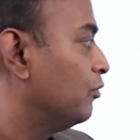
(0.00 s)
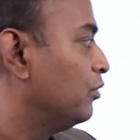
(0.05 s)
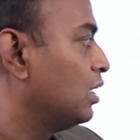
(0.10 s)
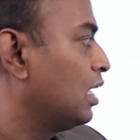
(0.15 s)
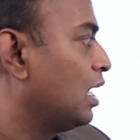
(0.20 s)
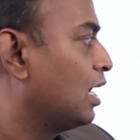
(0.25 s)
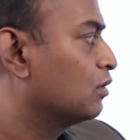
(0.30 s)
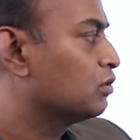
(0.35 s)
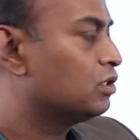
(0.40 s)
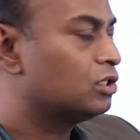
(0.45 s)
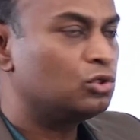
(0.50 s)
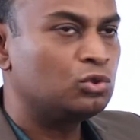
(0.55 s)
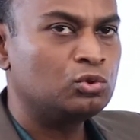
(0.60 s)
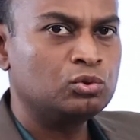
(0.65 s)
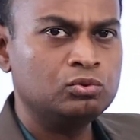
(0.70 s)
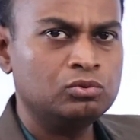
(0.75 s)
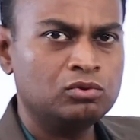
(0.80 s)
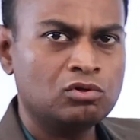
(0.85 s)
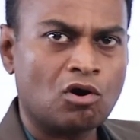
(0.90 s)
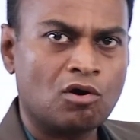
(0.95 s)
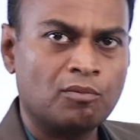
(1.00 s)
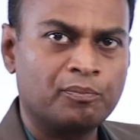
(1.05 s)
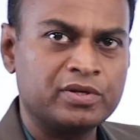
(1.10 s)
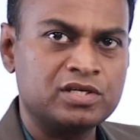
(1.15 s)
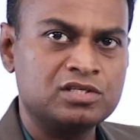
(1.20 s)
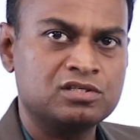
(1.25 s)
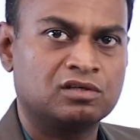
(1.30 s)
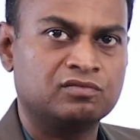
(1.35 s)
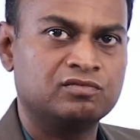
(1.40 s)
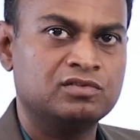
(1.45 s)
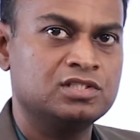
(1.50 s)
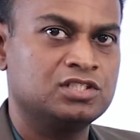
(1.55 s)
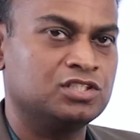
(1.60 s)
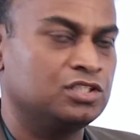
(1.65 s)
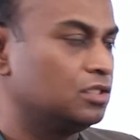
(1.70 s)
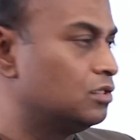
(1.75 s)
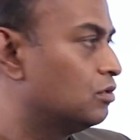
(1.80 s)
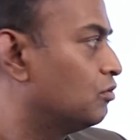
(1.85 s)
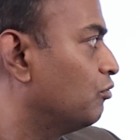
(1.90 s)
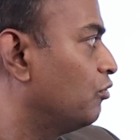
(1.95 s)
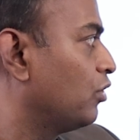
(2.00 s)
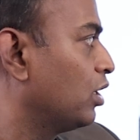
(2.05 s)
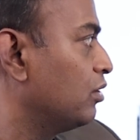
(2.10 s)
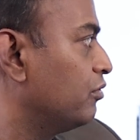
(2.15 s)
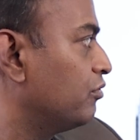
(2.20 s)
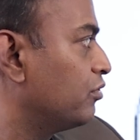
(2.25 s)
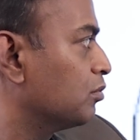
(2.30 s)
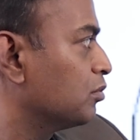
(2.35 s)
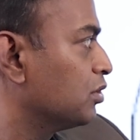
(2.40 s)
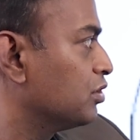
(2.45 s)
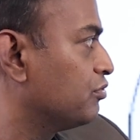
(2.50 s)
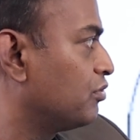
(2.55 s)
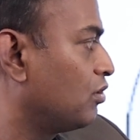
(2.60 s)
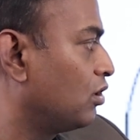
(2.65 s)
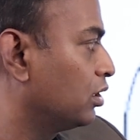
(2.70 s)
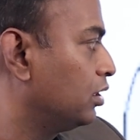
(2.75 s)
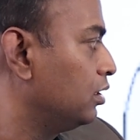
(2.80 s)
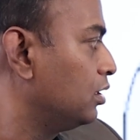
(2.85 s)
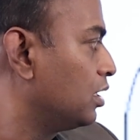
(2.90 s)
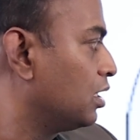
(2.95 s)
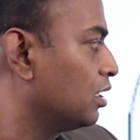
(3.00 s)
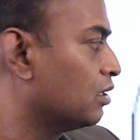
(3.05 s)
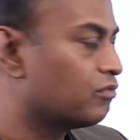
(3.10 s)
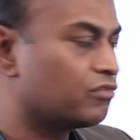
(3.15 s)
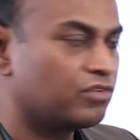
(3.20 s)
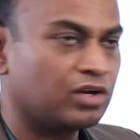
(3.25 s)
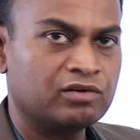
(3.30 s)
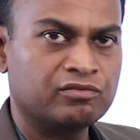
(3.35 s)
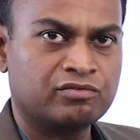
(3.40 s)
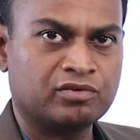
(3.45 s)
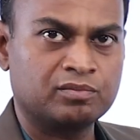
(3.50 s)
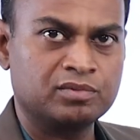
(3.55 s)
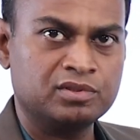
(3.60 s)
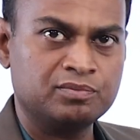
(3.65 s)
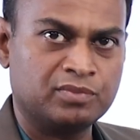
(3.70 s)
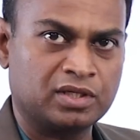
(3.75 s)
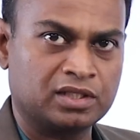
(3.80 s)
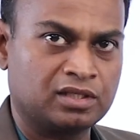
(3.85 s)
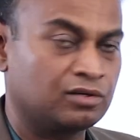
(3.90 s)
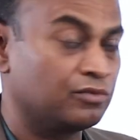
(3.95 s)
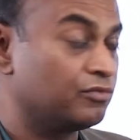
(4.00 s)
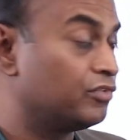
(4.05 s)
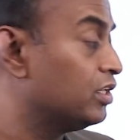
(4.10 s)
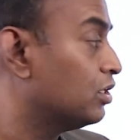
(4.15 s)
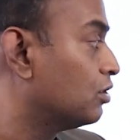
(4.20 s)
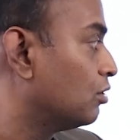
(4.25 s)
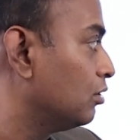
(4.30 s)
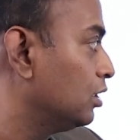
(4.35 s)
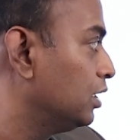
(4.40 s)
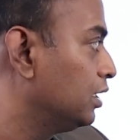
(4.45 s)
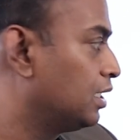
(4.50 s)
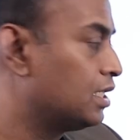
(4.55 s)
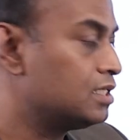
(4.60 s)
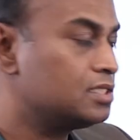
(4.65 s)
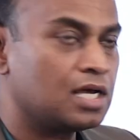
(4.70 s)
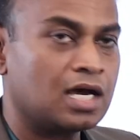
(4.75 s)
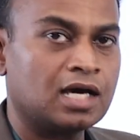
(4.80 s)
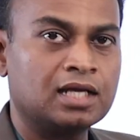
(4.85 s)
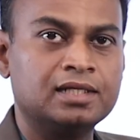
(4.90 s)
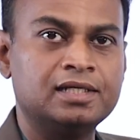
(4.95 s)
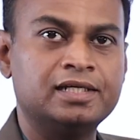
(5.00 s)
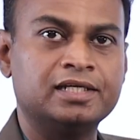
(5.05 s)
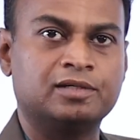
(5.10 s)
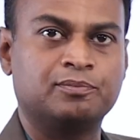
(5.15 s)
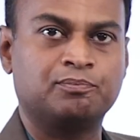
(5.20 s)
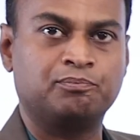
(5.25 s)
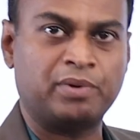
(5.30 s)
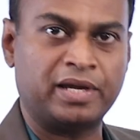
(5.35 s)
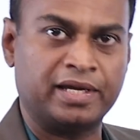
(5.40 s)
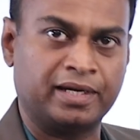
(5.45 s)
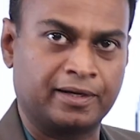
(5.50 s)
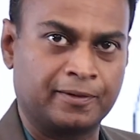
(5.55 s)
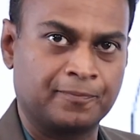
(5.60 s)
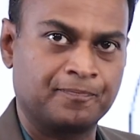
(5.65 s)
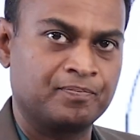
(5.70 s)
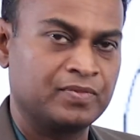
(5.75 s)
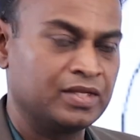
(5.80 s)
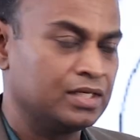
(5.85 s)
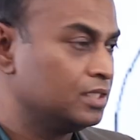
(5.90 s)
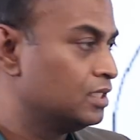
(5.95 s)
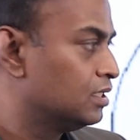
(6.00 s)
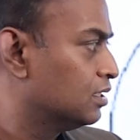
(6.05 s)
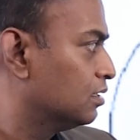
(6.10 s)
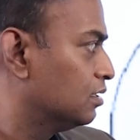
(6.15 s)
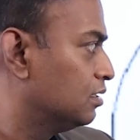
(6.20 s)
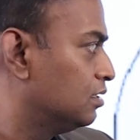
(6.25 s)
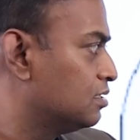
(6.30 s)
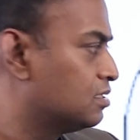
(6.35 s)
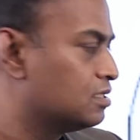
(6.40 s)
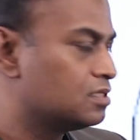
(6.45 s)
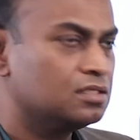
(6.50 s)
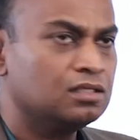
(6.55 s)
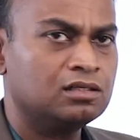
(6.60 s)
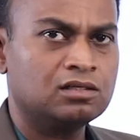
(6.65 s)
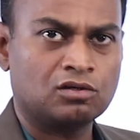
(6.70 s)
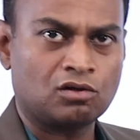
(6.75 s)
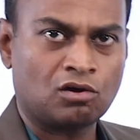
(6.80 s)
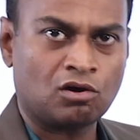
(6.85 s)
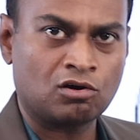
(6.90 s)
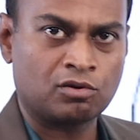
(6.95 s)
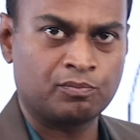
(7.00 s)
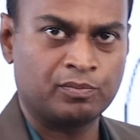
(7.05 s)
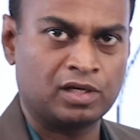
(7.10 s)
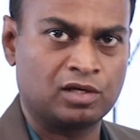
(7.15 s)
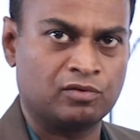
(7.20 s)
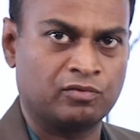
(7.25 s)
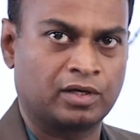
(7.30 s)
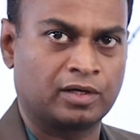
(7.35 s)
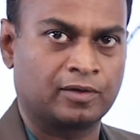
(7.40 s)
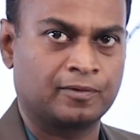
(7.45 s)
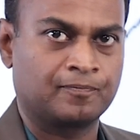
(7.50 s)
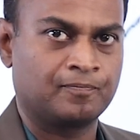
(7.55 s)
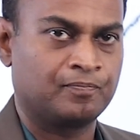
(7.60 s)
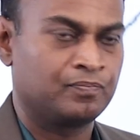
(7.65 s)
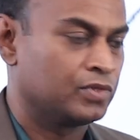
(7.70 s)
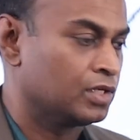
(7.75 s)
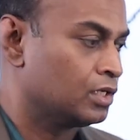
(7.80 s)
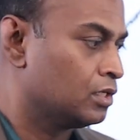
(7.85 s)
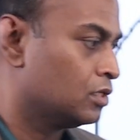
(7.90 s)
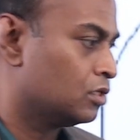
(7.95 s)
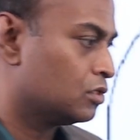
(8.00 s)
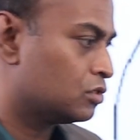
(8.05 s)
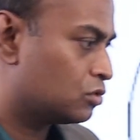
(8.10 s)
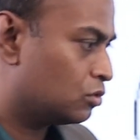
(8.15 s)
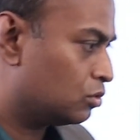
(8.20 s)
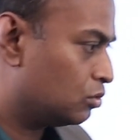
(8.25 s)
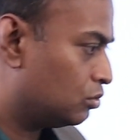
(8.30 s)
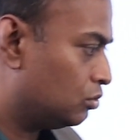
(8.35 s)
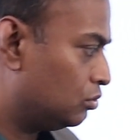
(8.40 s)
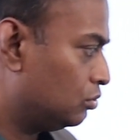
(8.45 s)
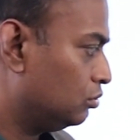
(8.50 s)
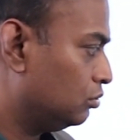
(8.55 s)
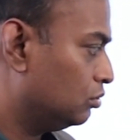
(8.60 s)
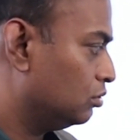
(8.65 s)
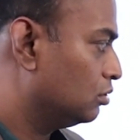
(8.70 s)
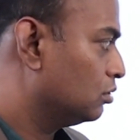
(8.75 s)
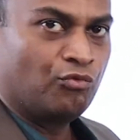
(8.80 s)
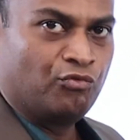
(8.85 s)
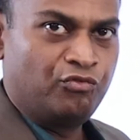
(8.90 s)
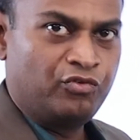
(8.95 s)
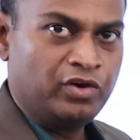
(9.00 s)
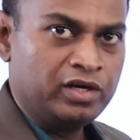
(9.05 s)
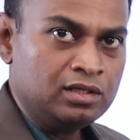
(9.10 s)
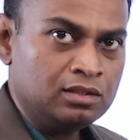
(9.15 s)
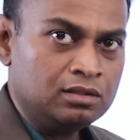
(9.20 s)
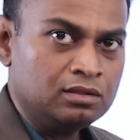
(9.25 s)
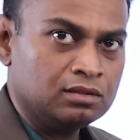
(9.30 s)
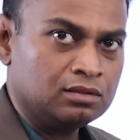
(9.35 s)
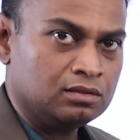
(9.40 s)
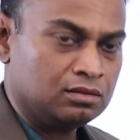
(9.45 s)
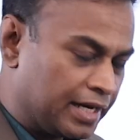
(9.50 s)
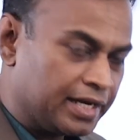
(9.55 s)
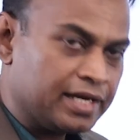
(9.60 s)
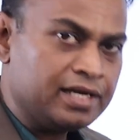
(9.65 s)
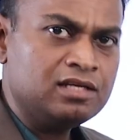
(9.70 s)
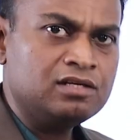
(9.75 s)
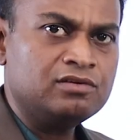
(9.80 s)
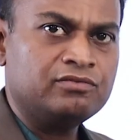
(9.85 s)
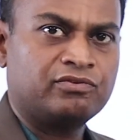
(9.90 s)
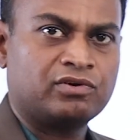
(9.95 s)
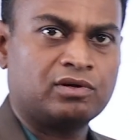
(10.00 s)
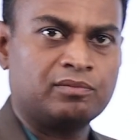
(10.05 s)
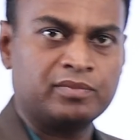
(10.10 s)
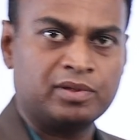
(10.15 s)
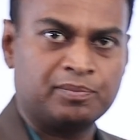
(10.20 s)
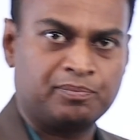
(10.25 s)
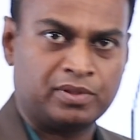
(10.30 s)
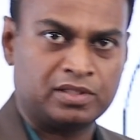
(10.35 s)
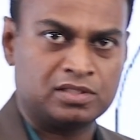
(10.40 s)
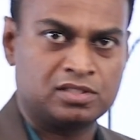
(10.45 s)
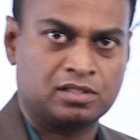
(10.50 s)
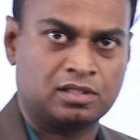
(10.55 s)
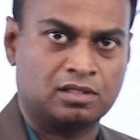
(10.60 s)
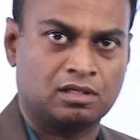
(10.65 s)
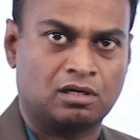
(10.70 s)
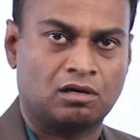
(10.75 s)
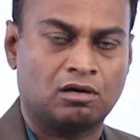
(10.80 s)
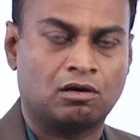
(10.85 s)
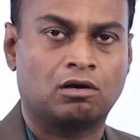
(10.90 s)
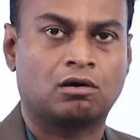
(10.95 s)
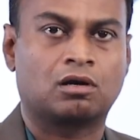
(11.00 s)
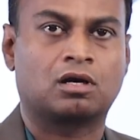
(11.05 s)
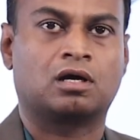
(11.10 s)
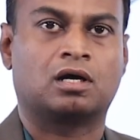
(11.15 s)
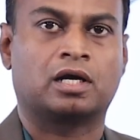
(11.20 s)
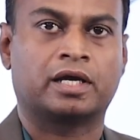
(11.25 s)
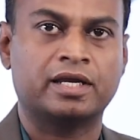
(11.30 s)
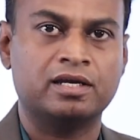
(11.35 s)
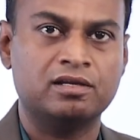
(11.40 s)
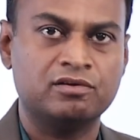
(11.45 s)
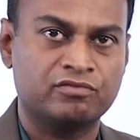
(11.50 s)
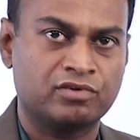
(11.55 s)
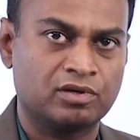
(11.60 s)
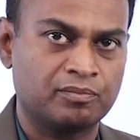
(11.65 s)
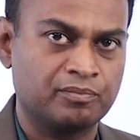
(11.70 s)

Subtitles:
will have the two copies of the gene, one from the father and one from the mother. We call it as allelic pair. This is the normal one. So when again from a person or again